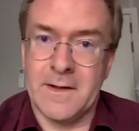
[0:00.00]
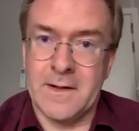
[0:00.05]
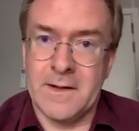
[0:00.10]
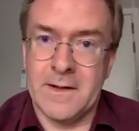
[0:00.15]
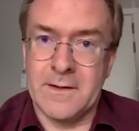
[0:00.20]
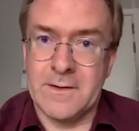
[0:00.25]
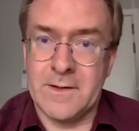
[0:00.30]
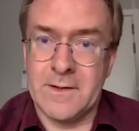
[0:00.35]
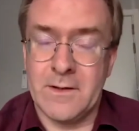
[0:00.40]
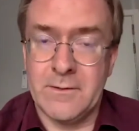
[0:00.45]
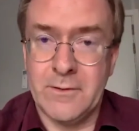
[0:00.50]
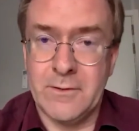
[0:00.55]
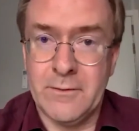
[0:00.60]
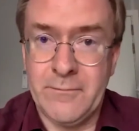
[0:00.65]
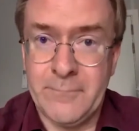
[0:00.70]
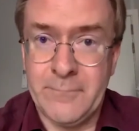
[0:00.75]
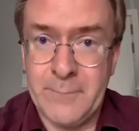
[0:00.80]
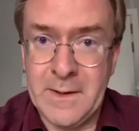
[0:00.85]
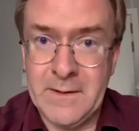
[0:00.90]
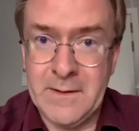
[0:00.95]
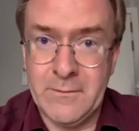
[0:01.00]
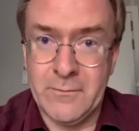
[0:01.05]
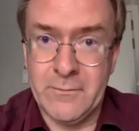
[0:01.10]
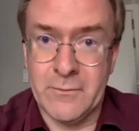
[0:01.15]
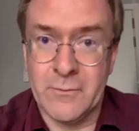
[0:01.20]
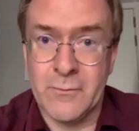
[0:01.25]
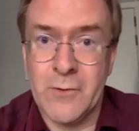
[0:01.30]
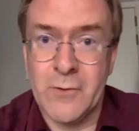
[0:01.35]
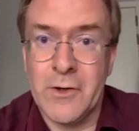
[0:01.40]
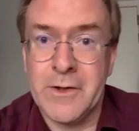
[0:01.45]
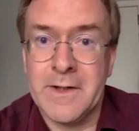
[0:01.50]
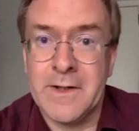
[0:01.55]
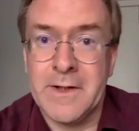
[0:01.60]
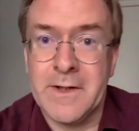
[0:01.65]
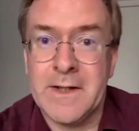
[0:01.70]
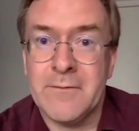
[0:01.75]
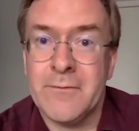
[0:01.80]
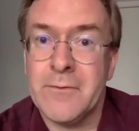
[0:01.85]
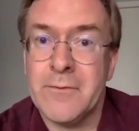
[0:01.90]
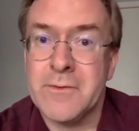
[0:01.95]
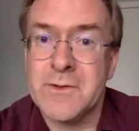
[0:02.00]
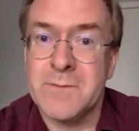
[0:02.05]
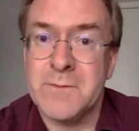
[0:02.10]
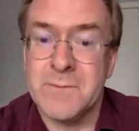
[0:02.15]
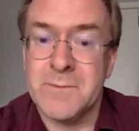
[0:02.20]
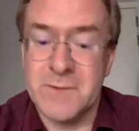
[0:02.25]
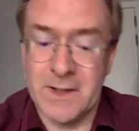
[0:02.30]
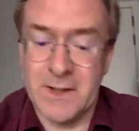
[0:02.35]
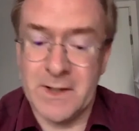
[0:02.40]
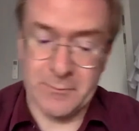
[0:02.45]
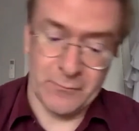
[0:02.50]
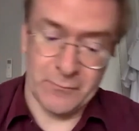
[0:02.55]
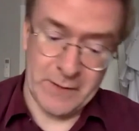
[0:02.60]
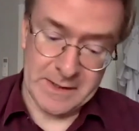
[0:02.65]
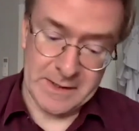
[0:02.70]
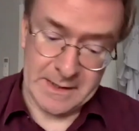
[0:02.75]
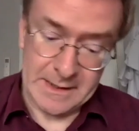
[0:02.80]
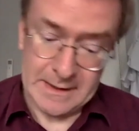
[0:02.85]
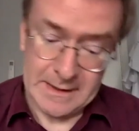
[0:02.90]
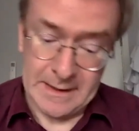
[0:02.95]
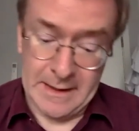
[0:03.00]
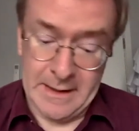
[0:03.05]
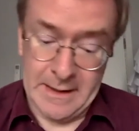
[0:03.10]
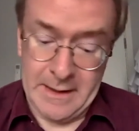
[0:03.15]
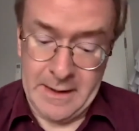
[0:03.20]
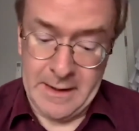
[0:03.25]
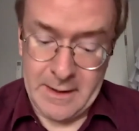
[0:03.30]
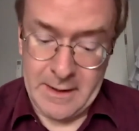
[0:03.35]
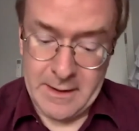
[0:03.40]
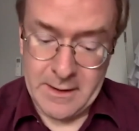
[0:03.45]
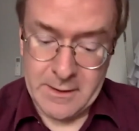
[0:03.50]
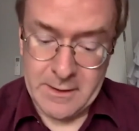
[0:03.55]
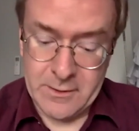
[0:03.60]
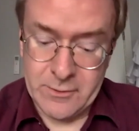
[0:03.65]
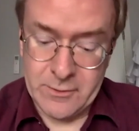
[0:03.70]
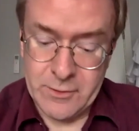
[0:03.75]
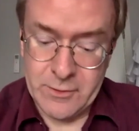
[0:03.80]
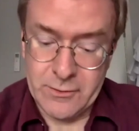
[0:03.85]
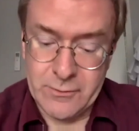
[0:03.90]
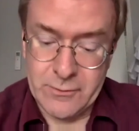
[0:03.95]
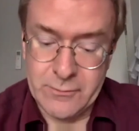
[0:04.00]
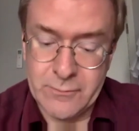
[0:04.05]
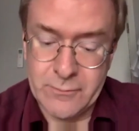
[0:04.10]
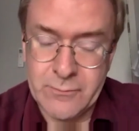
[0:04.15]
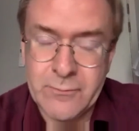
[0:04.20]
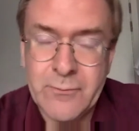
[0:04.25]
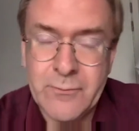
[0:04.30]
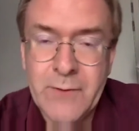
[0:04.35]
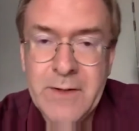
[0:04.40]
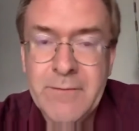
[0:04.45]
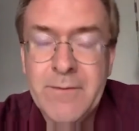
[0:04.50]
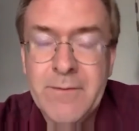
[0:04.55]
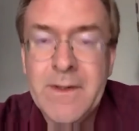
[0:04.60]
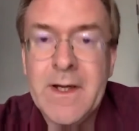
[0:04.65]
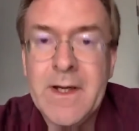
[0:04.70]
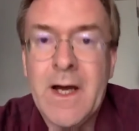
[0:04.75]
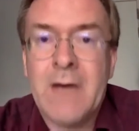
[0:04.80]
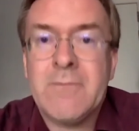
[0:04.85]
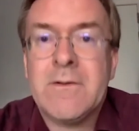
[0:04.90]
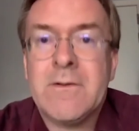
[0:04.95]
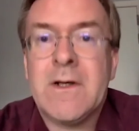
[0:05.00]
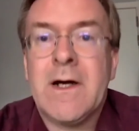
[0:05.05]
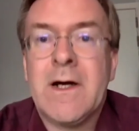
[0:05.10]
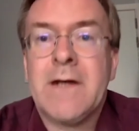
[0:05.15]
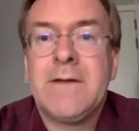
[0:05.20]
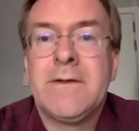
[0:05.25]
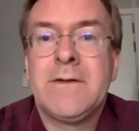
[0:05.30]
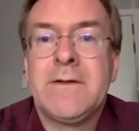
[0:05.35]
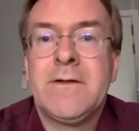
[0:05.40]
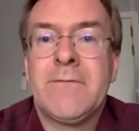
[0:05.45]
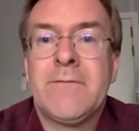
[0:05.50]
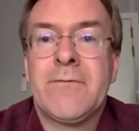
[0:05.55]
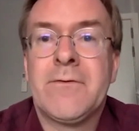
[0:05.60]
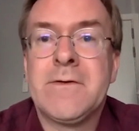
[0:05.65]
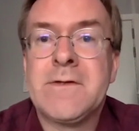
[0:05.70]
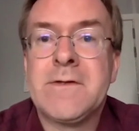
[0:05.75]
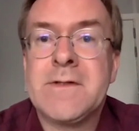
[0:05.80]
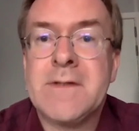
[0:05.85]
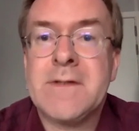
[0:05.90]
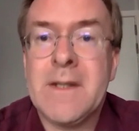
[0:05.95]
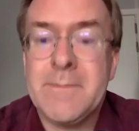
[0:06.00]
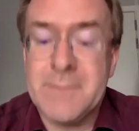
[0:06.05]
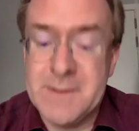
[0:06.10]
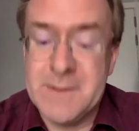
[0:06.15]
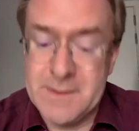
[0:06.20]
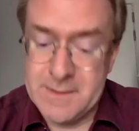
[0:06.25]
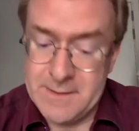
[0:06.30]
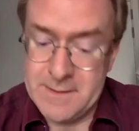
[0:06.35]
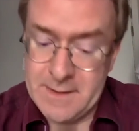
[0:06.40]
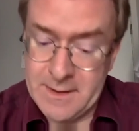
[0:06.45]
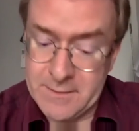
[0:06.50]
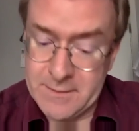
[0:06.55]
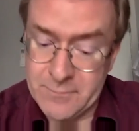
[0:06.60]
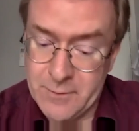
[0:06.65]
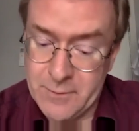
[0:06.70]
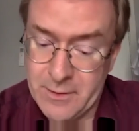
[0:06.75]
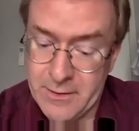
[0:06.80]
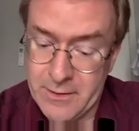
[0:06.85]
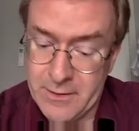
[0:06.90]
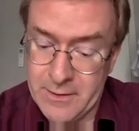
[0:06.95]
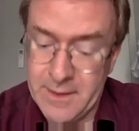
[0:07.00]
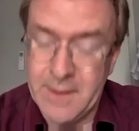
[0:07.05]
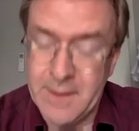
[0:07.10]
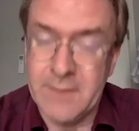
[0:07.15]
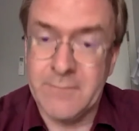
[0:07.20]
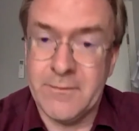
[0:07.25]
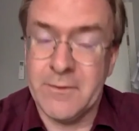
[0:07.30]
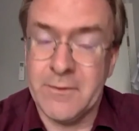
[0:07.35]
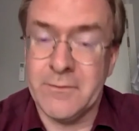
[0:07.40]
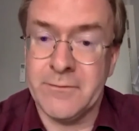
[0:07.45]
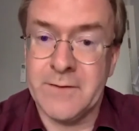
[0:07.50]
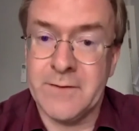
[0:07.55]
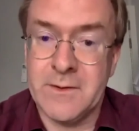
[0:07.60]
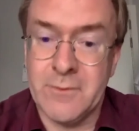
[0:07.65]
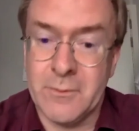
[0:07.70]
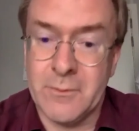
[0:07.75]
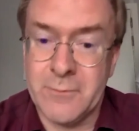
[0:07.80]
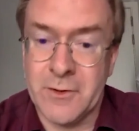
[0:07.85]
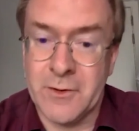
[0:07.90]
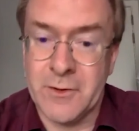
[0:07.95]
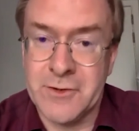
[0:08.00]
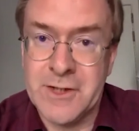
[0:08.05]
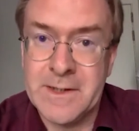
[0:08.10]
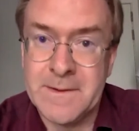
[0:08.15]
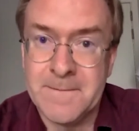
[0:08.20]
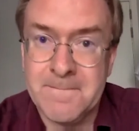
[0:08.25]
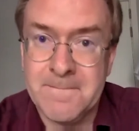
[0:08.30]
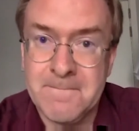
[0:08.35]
So you've been working for some time already. Could you briefly outline the different steps that were involved in your project?